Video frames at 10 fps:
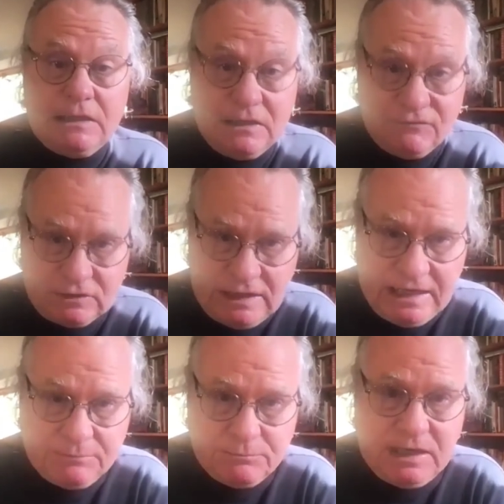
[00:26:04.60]
give the
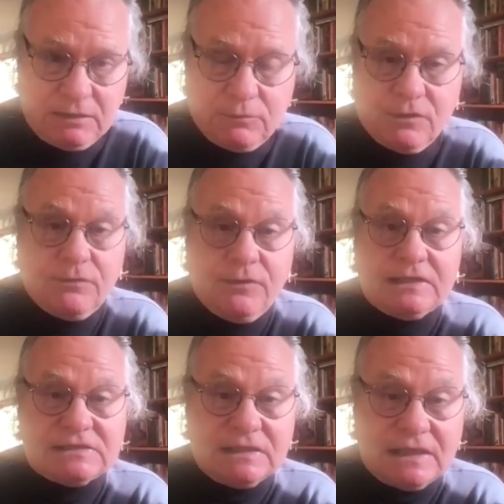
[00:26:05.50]
land back, whether
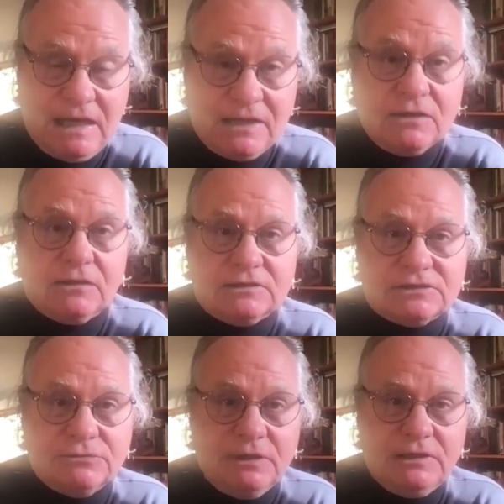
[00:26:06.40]
that's in Canada,
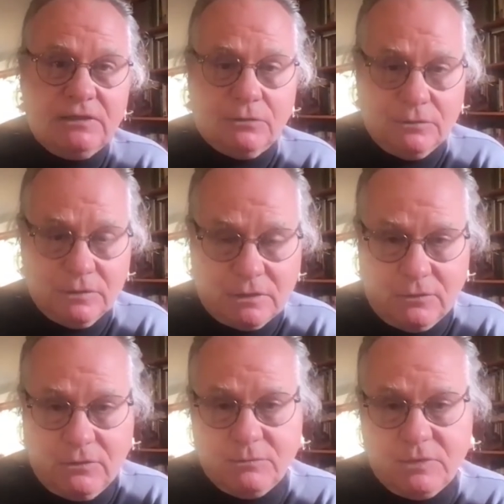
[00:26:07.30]
Australia, or in
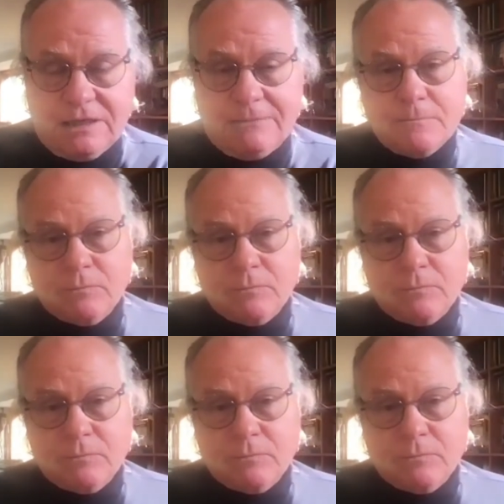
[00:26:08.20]
Colombia.